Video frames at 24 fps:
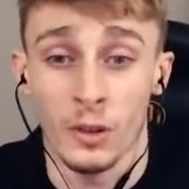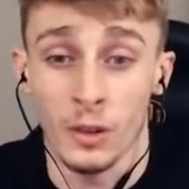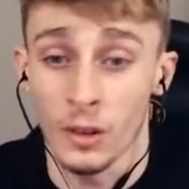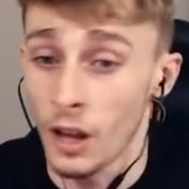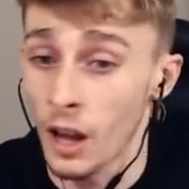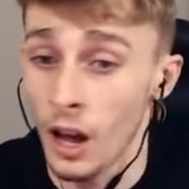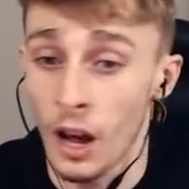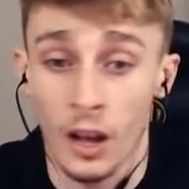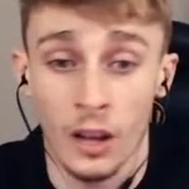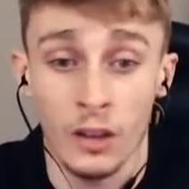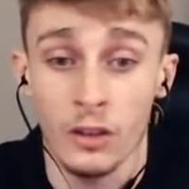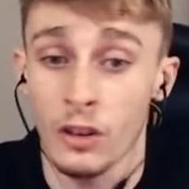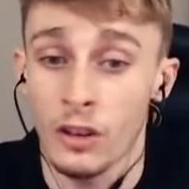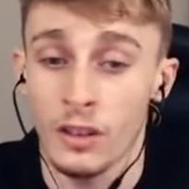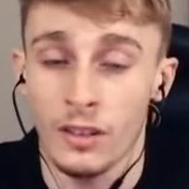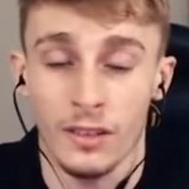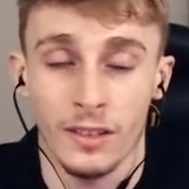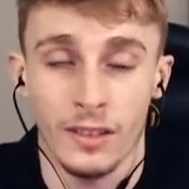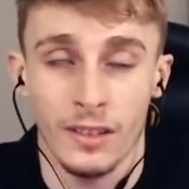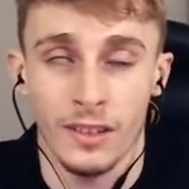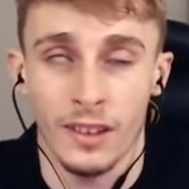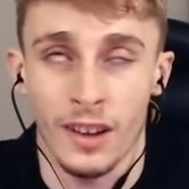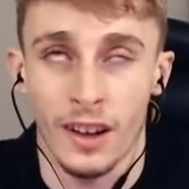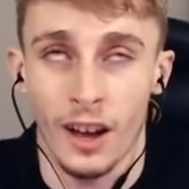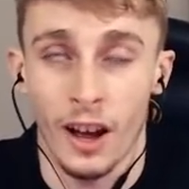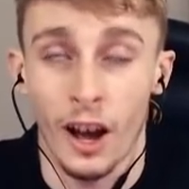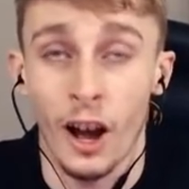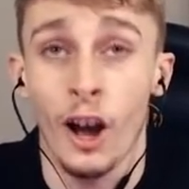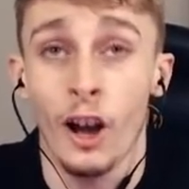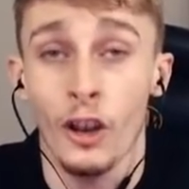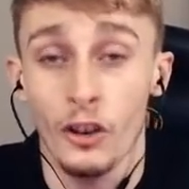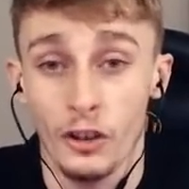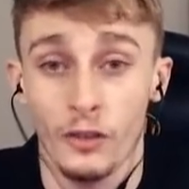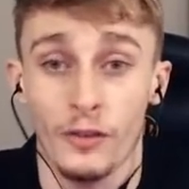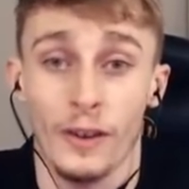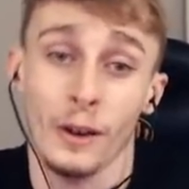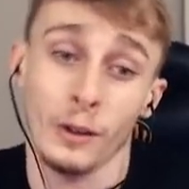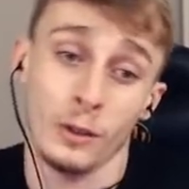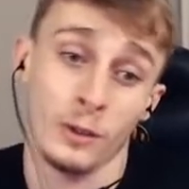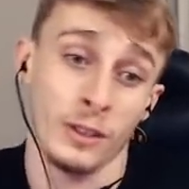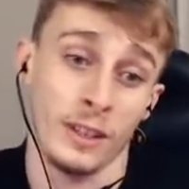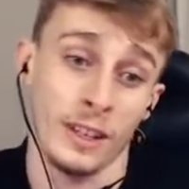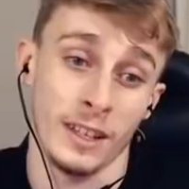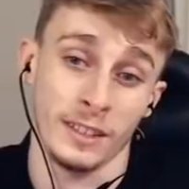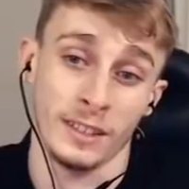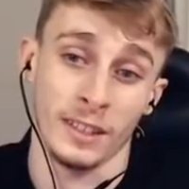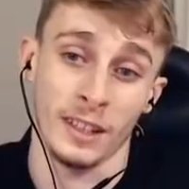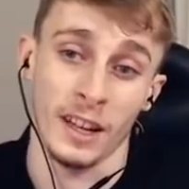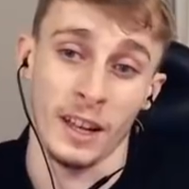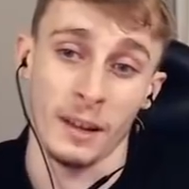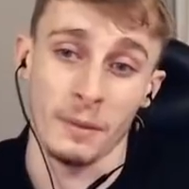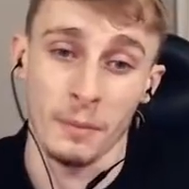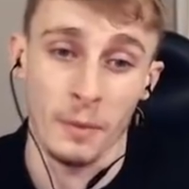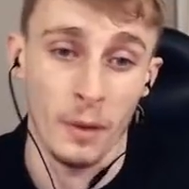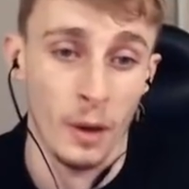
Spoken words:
100,000 years' time,